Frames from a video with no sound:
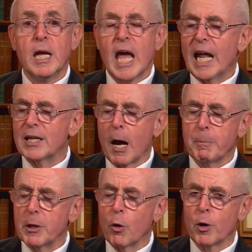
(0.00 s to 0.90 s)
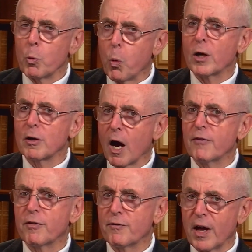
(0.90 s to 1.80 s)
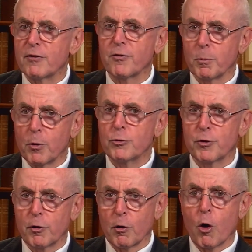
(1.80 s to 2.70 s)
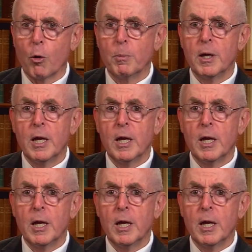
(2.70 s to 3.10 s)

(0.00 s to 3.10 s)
and not be only one life event from losing their home.